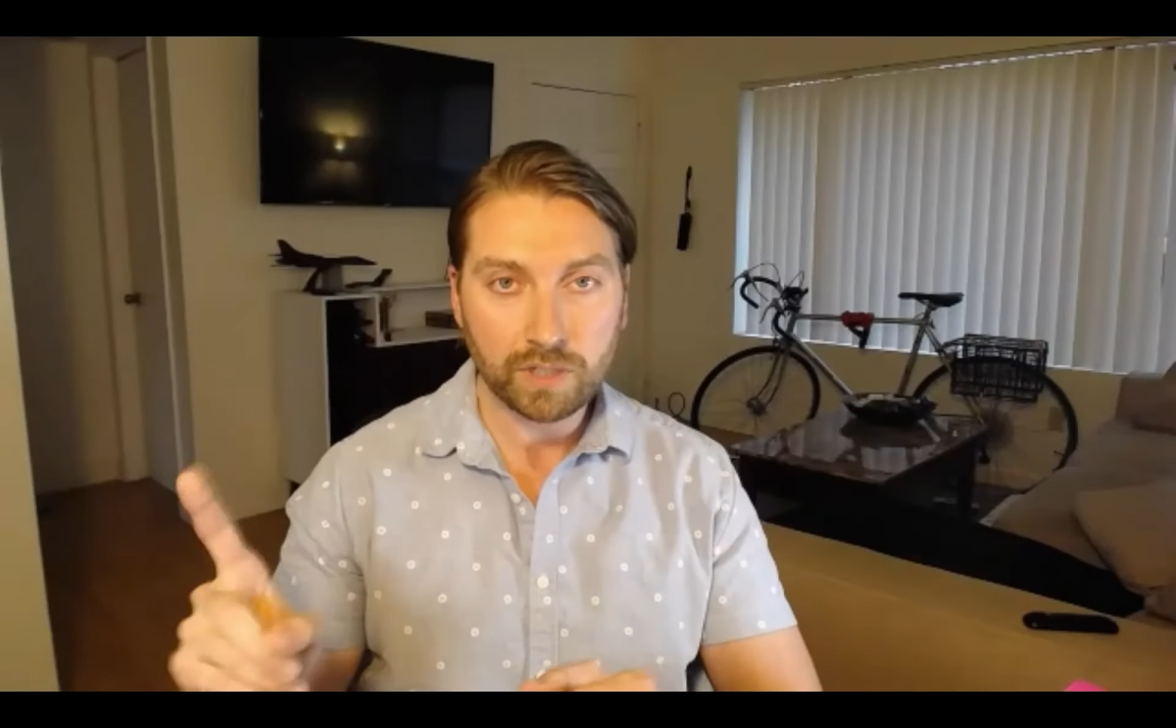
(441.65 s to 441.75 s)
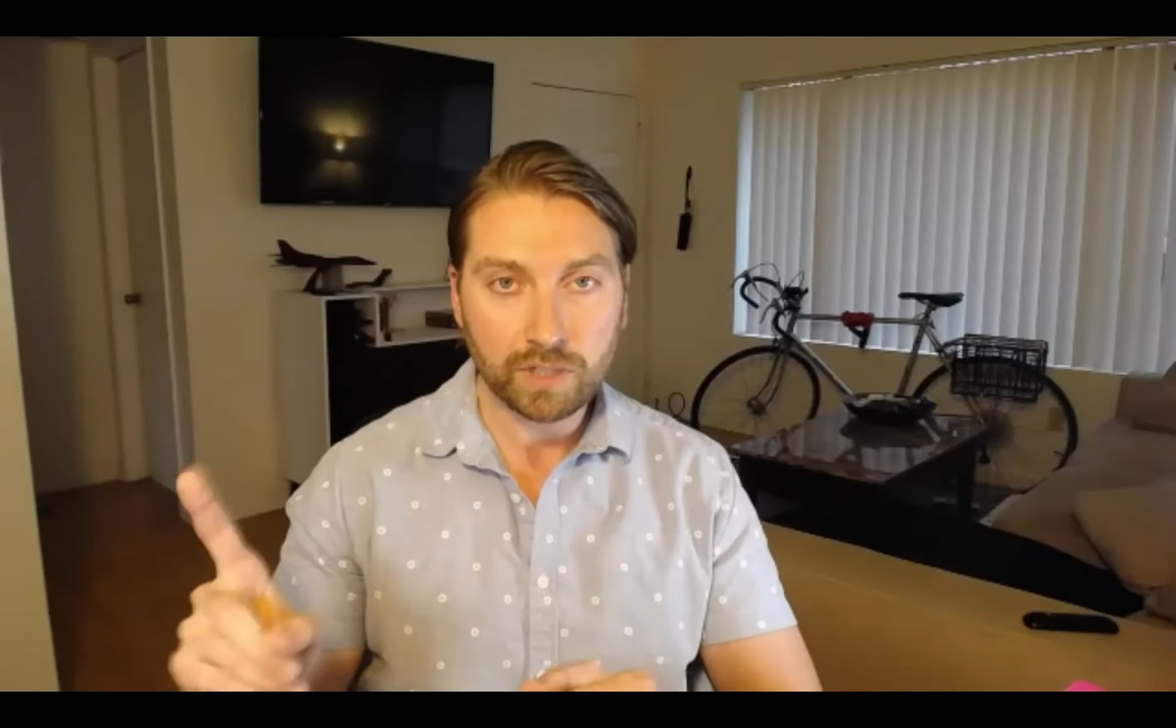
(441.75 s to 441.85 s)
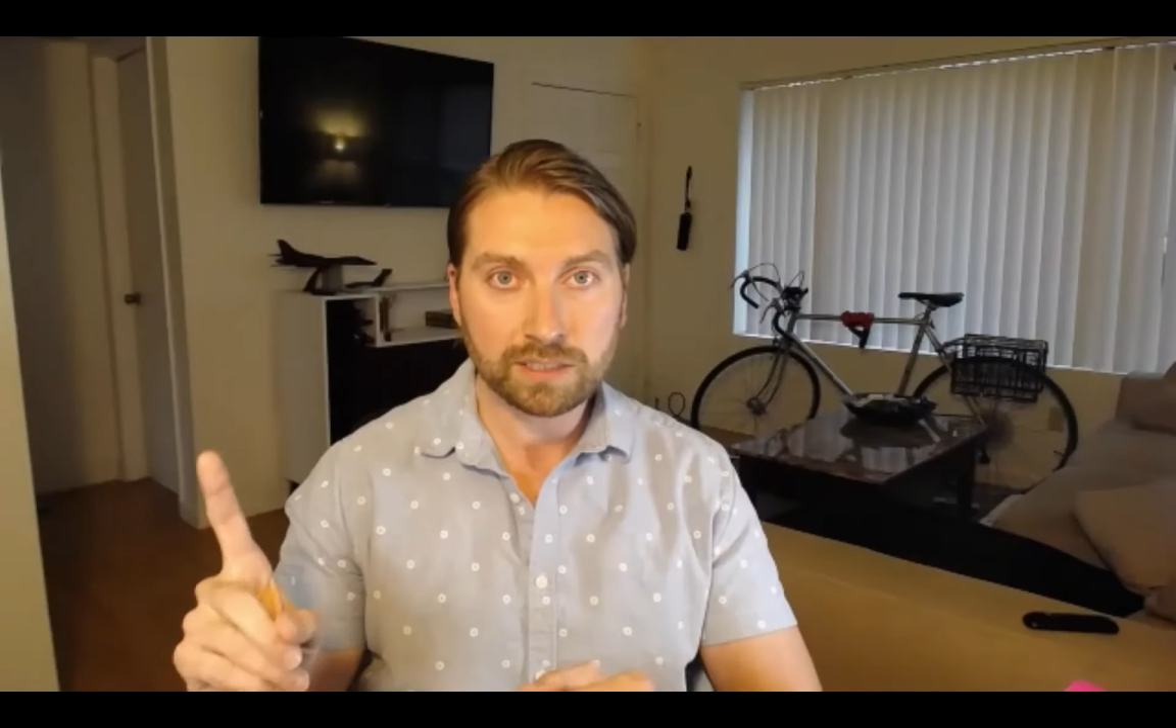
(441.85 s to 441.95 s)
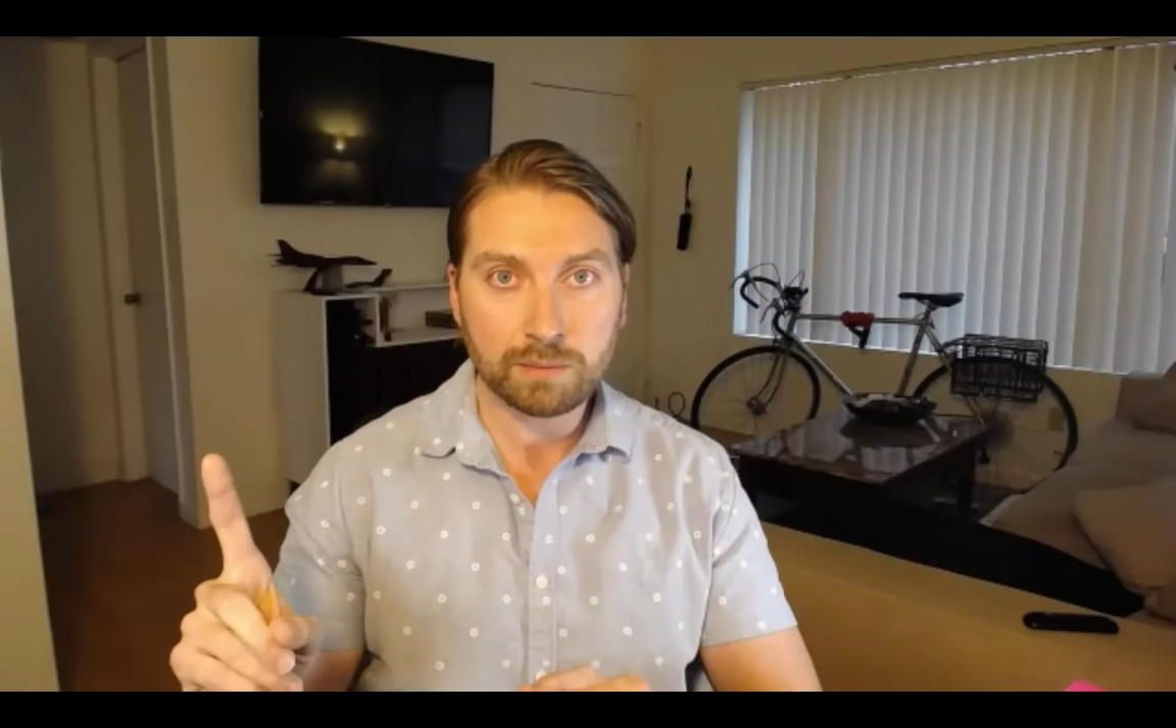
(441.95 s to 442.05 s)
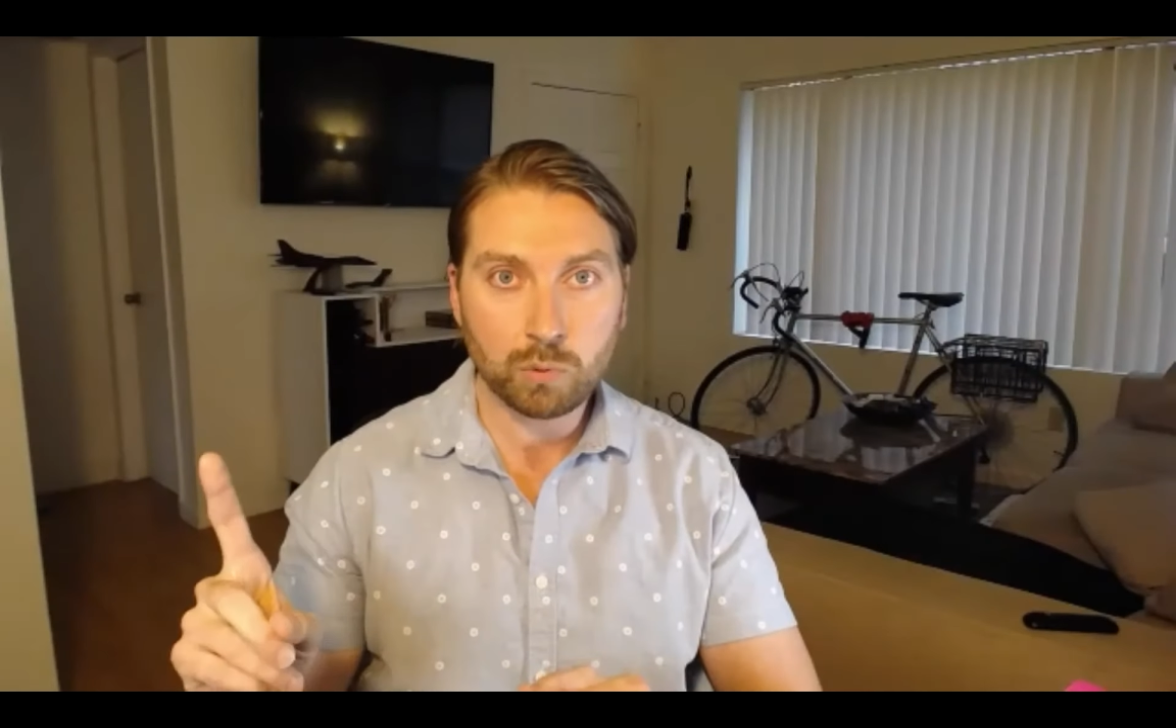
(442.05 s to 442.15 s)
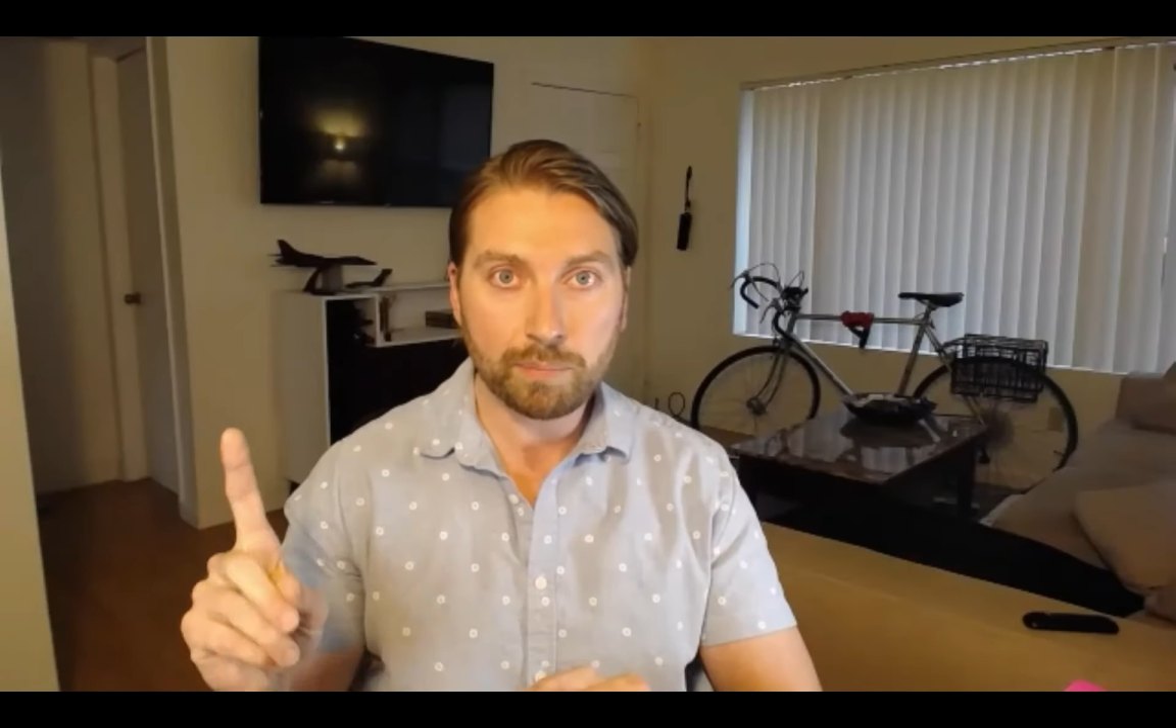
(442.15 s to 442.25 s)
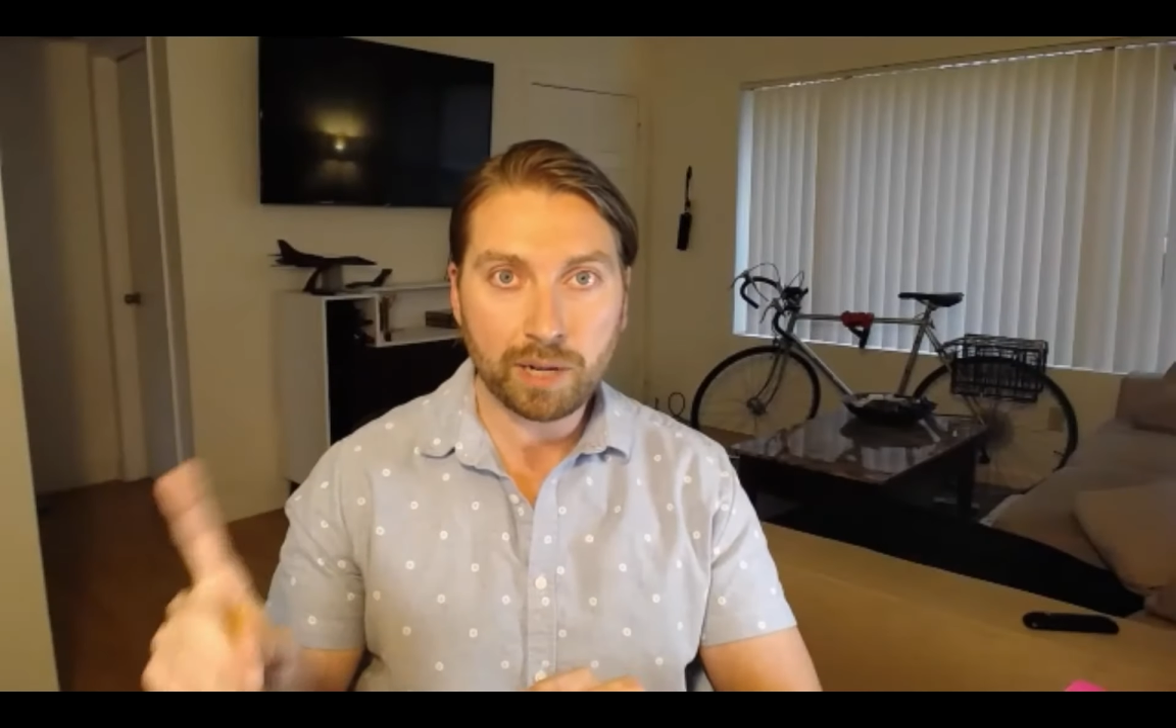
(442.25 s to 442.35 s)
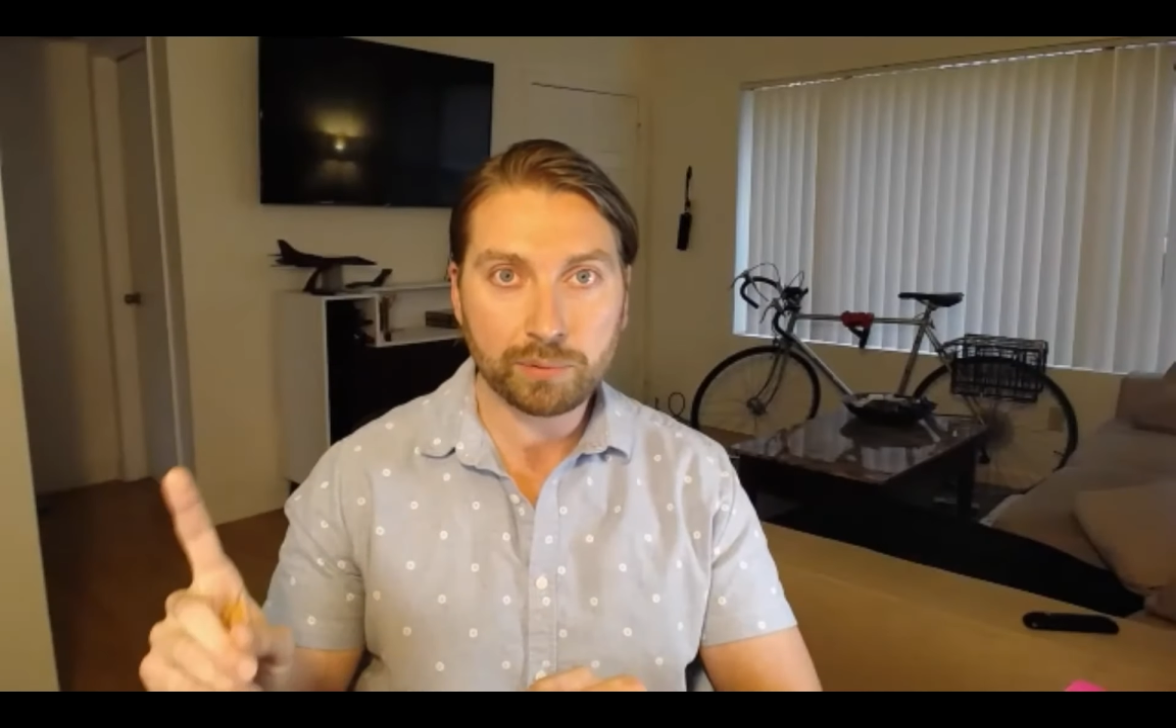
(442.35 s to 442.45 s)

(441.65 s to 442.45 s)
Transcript: that's number one,